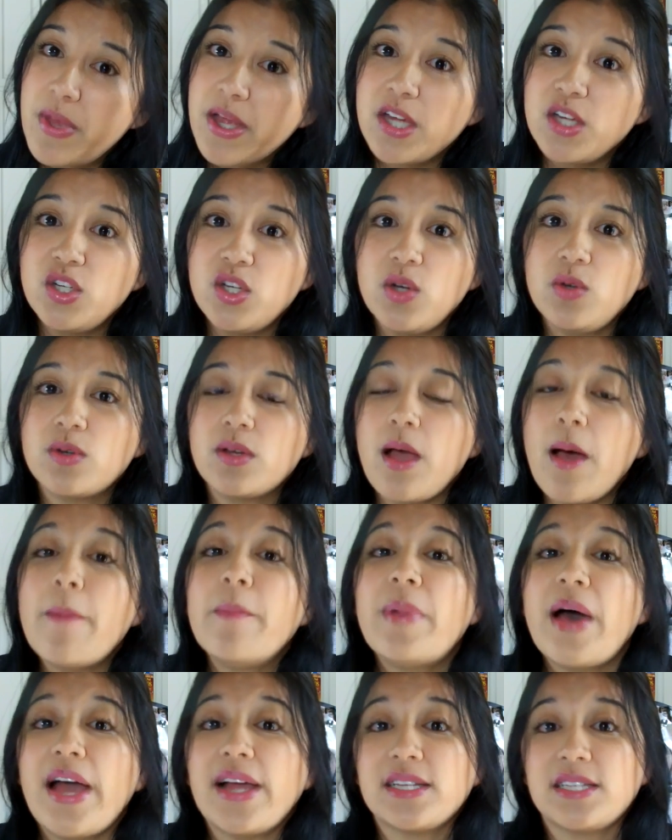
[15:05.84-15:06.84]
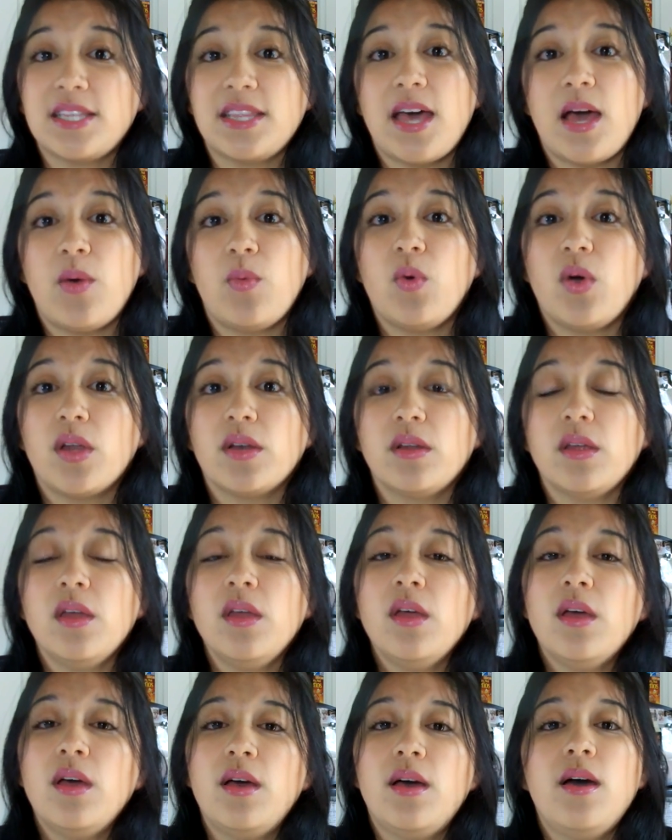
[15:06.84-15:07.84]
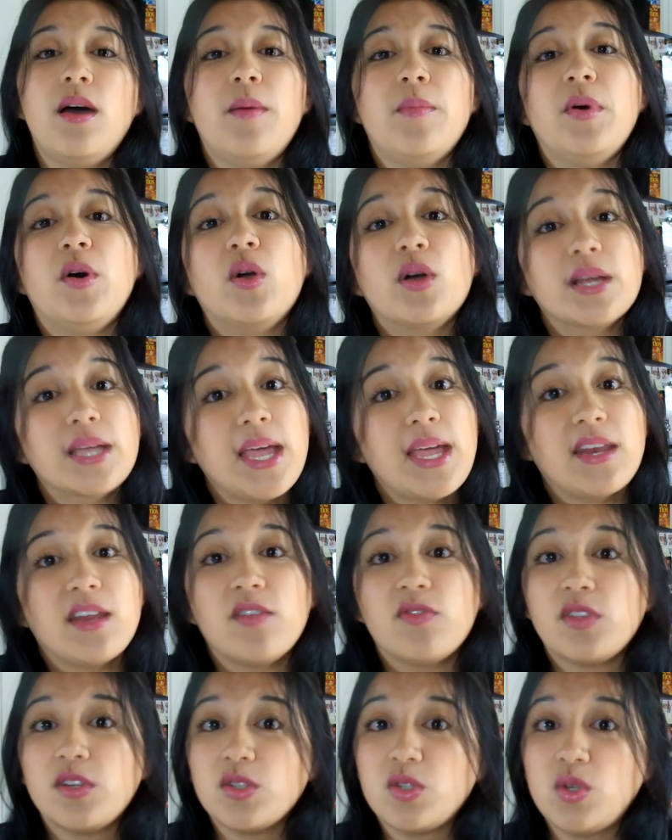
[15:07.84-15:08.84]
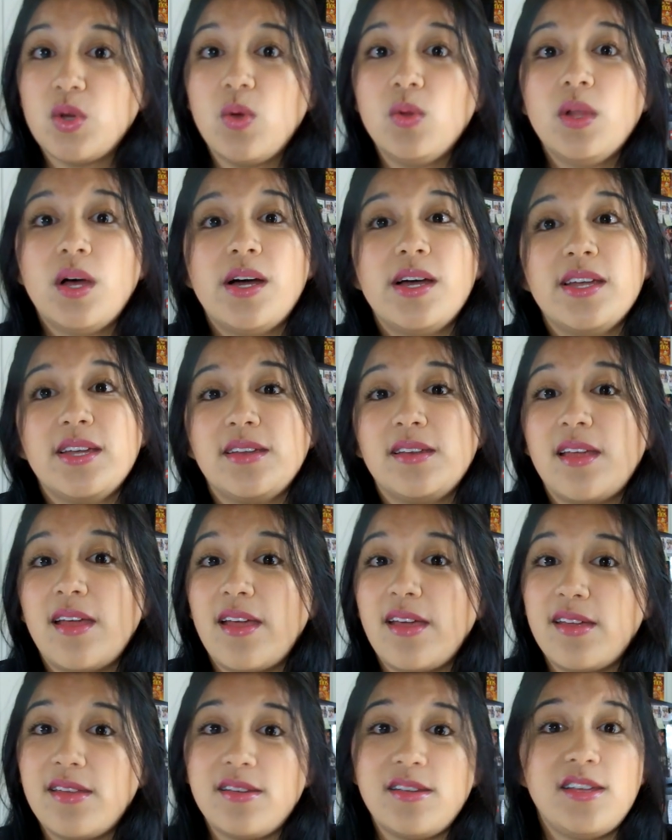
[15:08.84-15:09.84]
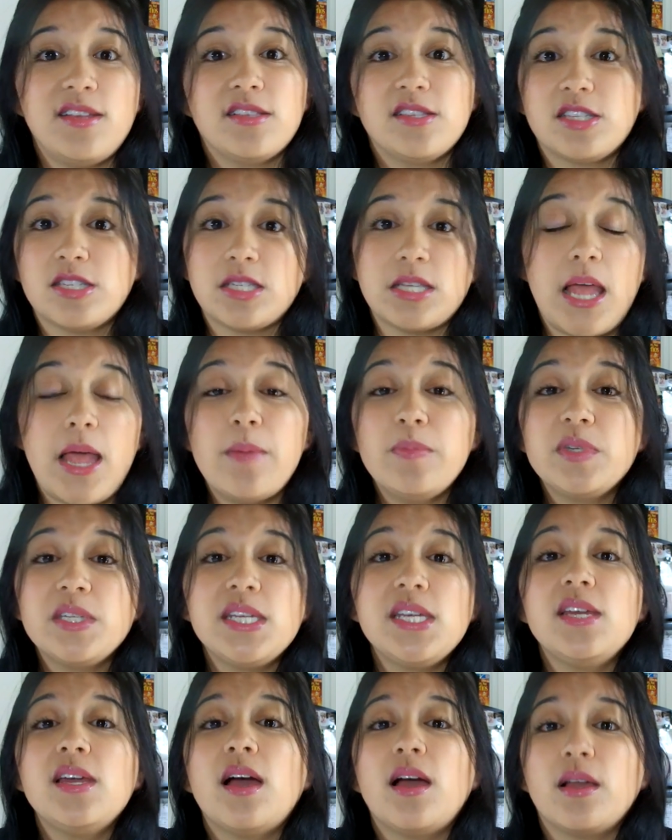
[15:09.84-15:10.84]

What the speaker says: of make a note, come back to that one. Or again, if there's no line and it's empty,